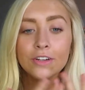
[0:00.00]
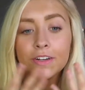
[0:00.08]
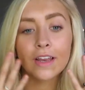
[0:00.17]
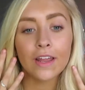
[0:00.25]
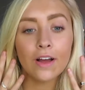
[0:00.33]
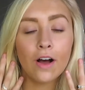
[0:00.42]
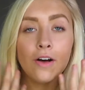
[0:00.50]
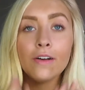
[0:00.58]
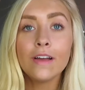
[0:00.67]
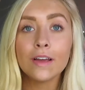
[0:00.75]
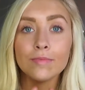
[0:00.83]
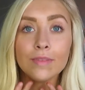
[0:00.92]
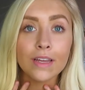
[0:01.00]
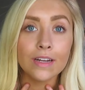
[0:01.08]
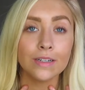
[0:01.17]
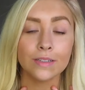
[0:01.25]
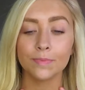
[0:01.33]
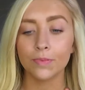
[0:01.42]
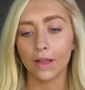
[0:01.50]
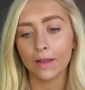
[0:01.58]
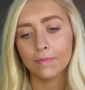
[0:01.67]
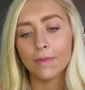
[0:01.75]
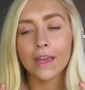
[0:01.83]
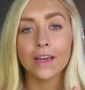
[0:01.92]
You're getting all like made up,
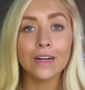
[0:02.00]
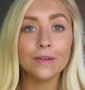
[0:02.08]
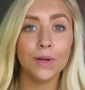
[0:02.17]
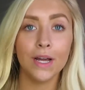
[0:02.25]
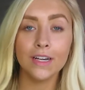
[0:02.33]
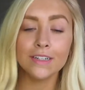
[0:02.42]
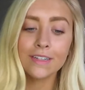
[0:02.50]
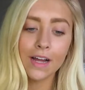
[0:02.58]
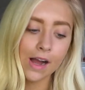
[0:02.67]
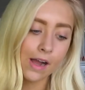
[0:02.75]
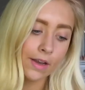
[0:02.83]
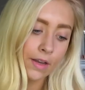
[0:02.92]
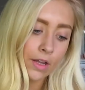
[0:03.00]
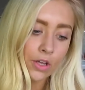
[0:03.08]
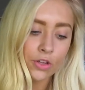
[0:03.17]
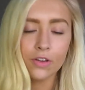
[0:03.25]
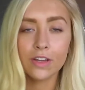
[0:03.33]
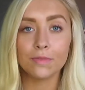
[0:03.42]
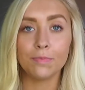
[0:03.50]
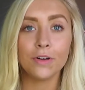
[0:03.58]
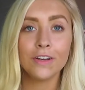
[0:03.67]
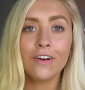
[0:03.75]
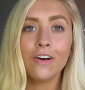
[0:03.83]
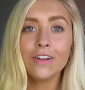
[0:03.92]
like makeup, hair done. You get to
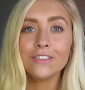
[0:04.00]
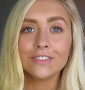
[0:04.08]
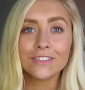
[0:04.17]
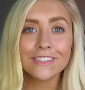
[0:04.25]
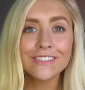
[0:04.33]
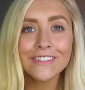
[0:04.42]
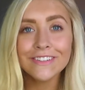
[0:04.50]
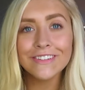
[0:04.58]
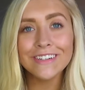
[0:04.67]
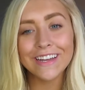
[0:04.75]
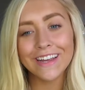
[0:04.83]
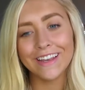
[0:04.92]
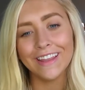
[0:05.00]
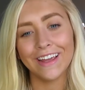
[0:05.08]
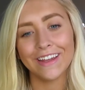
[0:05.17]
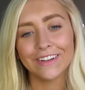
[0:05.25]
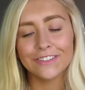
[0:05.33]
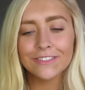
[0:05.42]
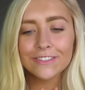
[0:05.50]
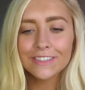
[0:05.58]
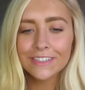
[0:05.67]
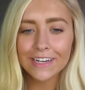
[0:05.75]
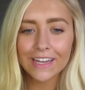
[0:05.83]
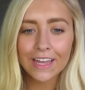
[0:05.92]
put on your suit and like your
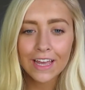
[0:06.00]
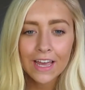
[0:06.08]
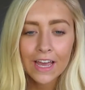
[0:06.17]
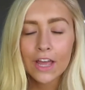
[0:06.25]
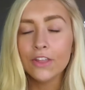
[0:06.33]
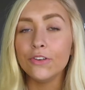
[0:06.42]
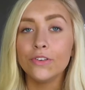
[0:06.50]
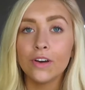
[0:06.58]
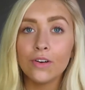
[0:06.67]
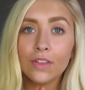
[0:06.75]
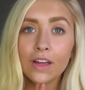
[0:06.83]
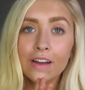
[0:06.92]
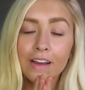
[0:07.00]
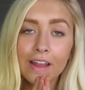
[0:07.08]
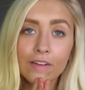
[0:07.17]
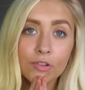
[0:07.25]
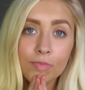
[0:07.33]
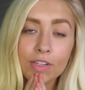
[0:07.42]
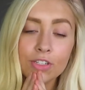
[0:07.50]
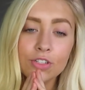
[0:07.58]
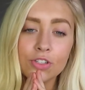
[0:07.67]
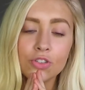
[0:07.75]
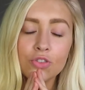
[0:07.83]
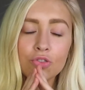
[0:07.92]
jewelry, and you go there and everybody's
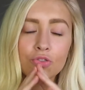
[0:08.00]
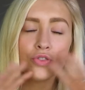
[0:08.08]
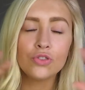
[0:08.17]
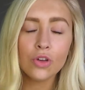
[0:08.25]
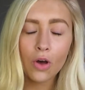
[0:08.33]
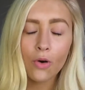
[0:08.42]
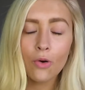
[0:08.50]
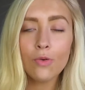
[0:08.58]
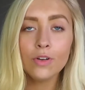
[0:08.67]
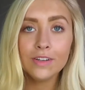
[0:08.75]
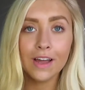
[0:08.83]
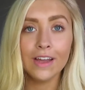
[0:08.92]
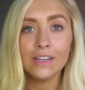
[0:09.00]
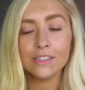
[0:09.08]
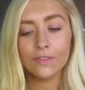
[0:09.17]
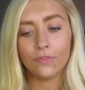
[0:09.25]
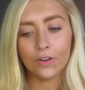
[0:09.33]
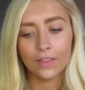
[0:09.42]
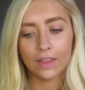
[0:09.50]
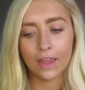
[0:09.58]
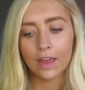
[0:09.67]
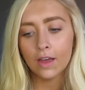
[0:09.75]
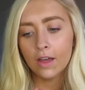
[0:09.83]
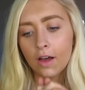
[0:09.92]
just so nice and friendly.